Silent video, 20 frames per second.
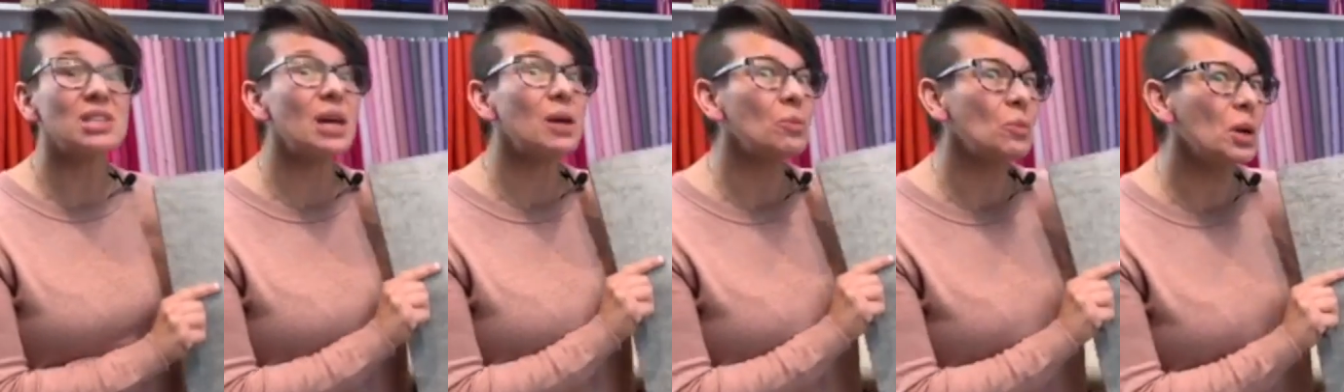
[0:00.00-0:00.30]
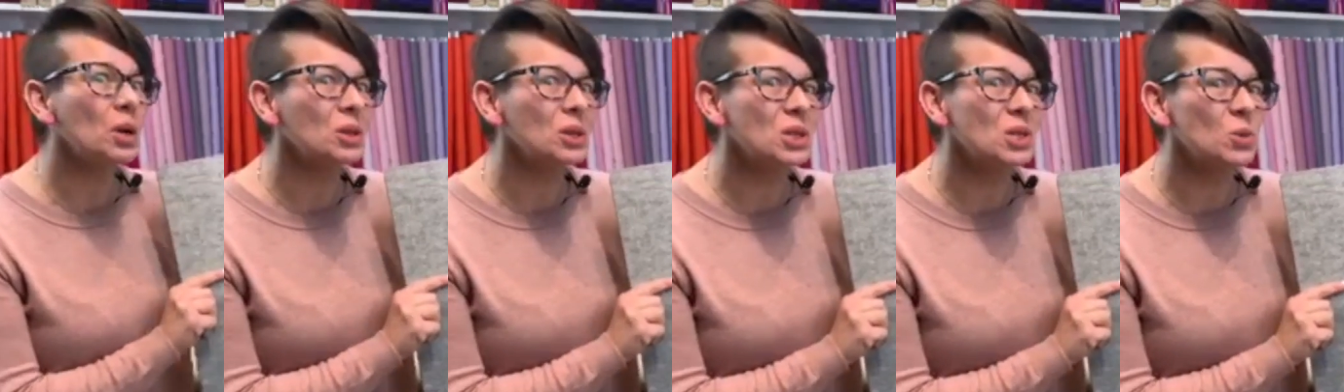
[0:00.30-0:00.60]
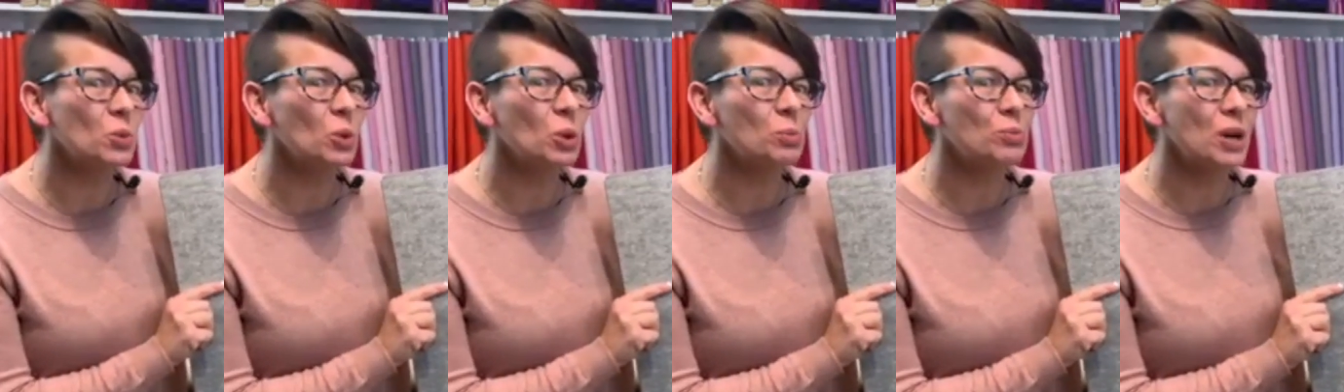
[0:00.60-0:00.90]
and one of these
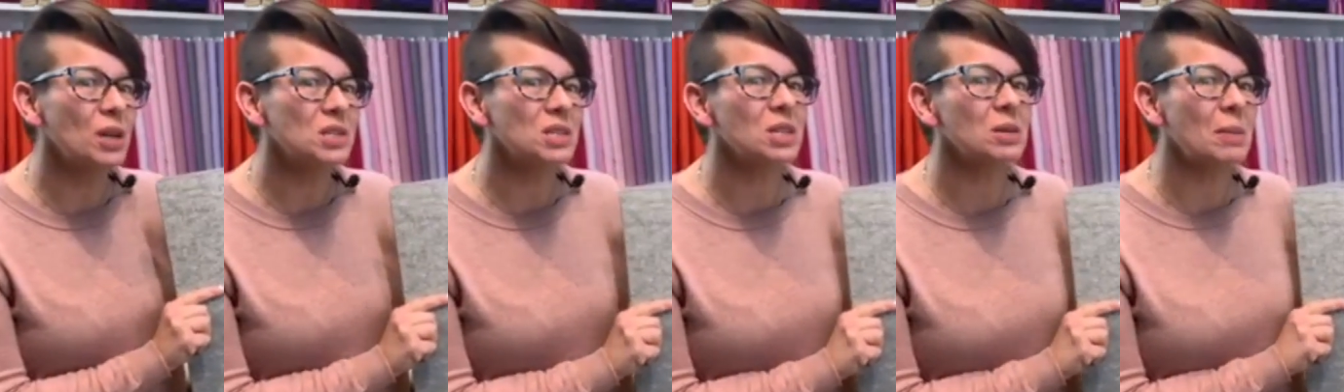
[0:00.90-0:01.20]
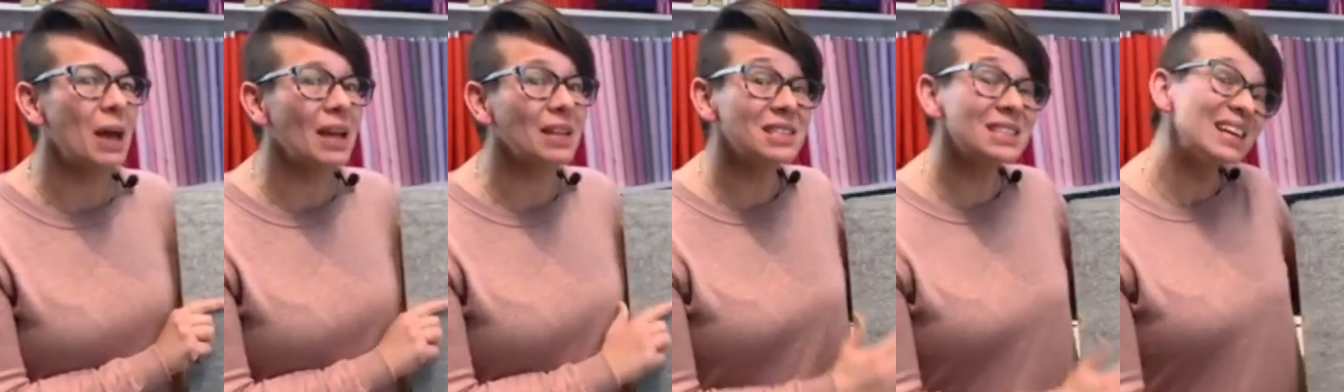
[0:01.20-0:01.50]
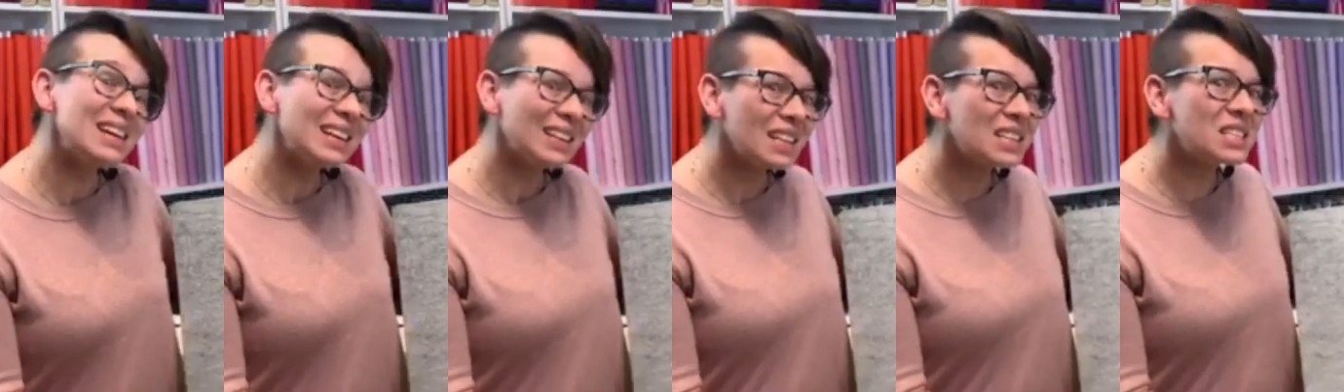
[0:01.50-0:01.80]
wool pressing mats.
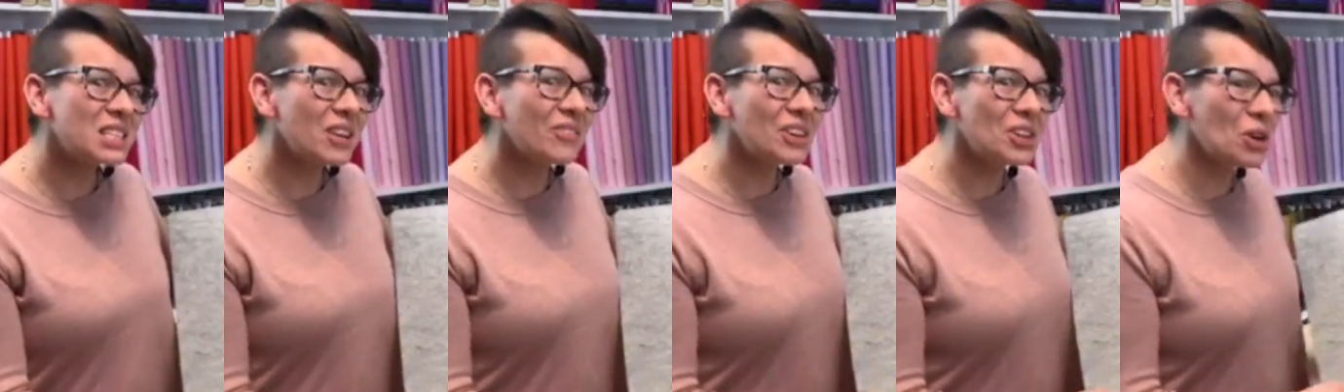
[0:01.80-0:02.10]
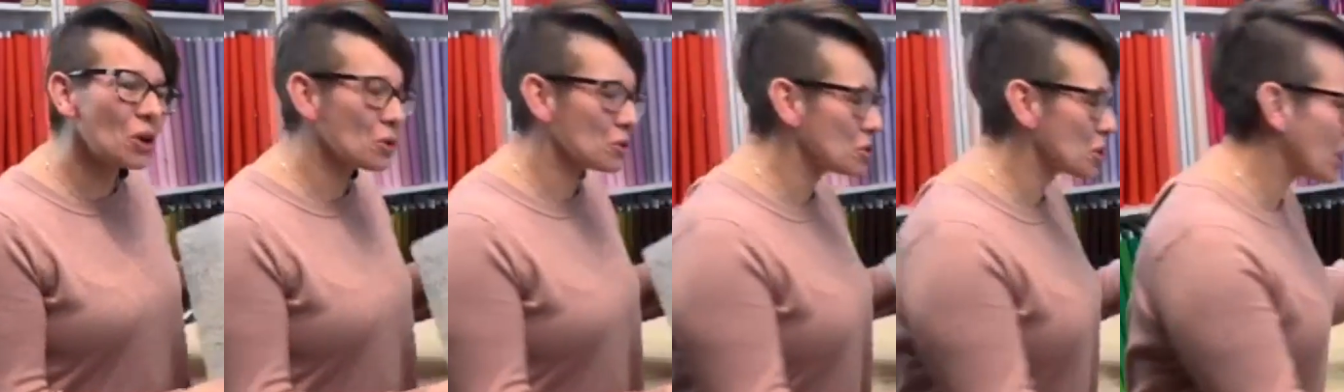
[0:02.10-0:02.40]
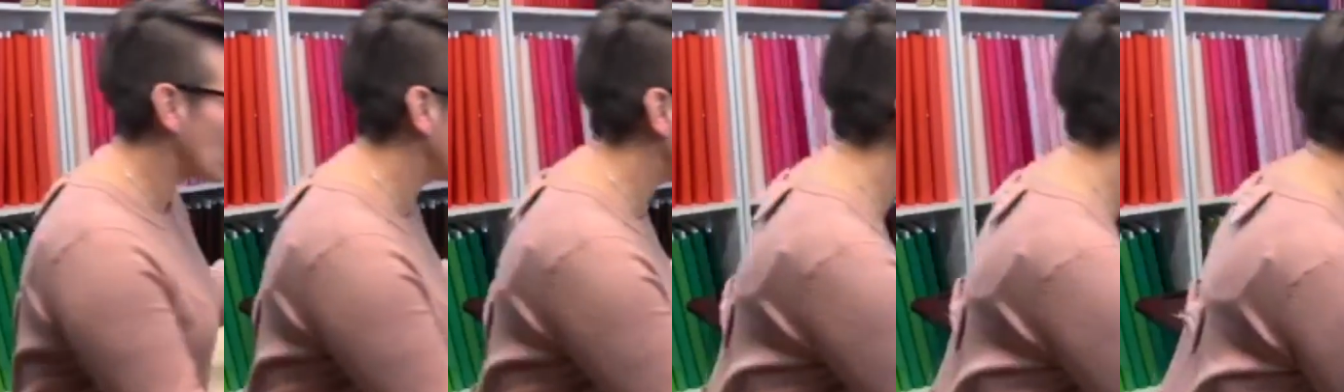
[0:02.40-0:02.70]
Let's give it a go, shall we?